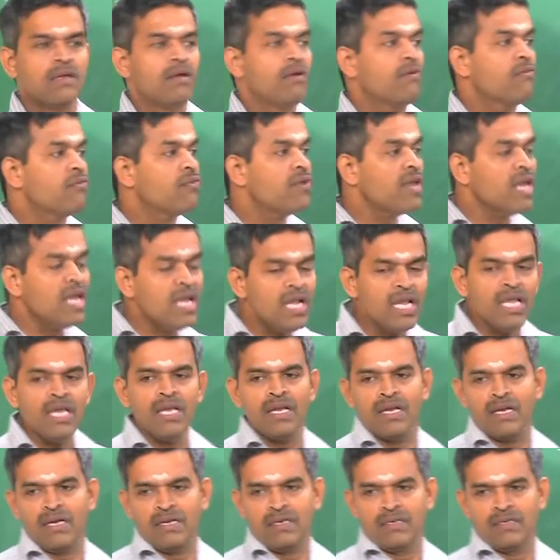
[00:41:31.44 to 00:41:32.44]

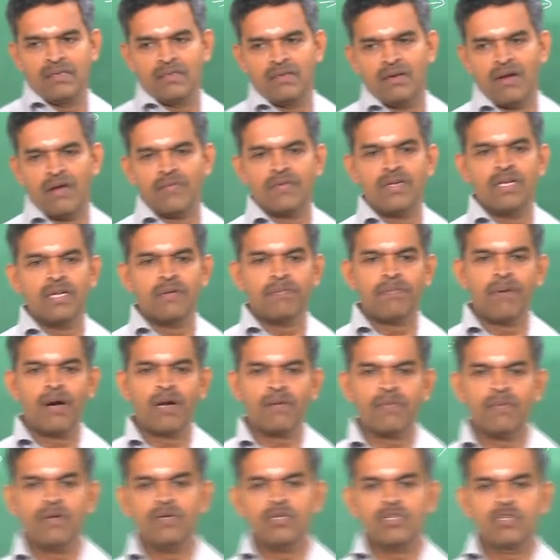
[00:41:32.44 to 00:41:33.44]
feeling of the
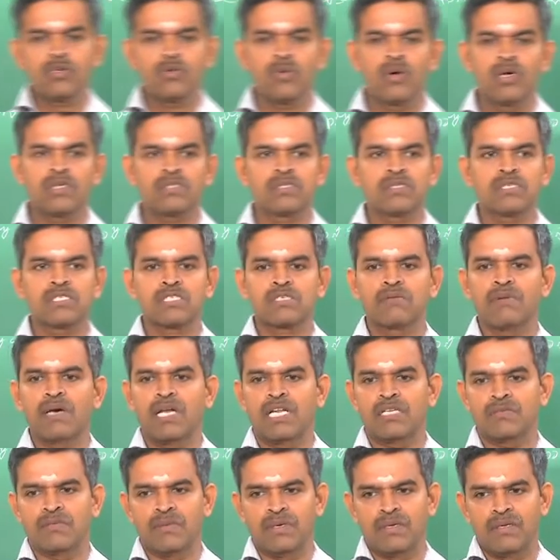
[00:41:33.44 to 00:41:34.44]
department towards risk
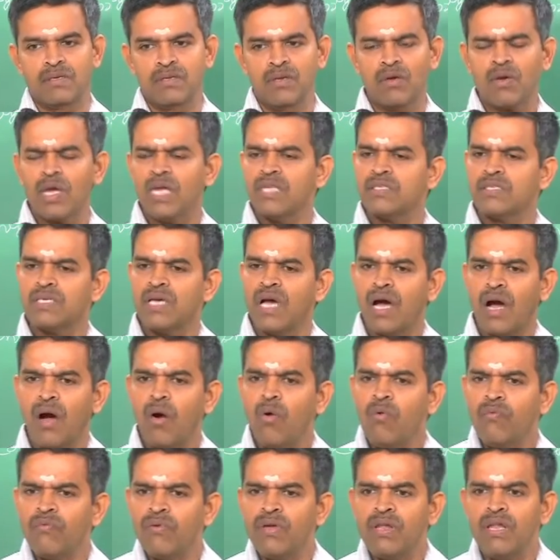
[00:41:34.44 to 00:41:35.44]
management. You can say
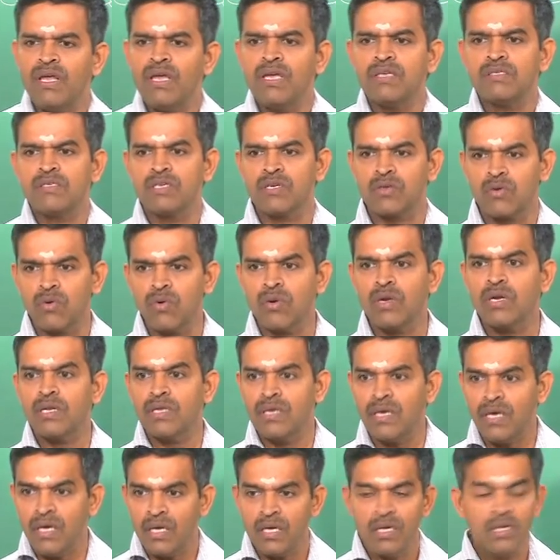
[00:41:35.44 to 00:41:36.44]
how feeling is included
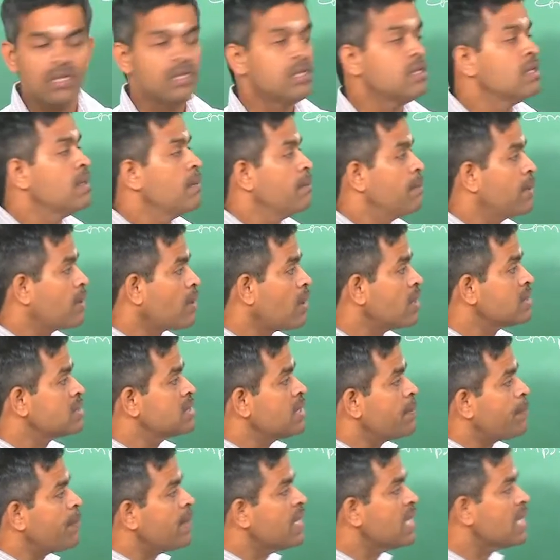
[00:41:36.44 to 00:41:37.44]
here because
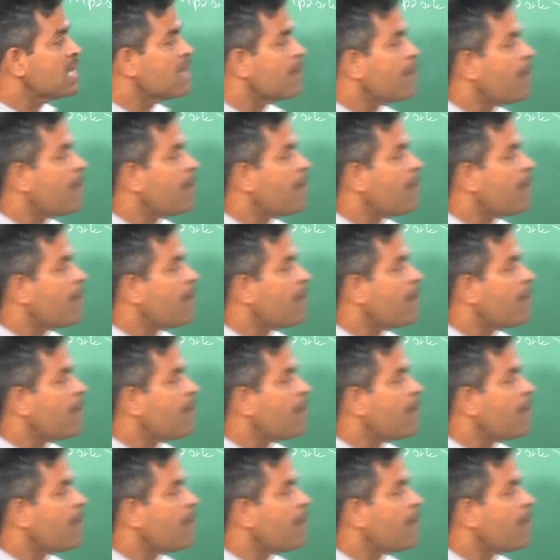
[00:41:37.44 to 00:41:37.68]
depending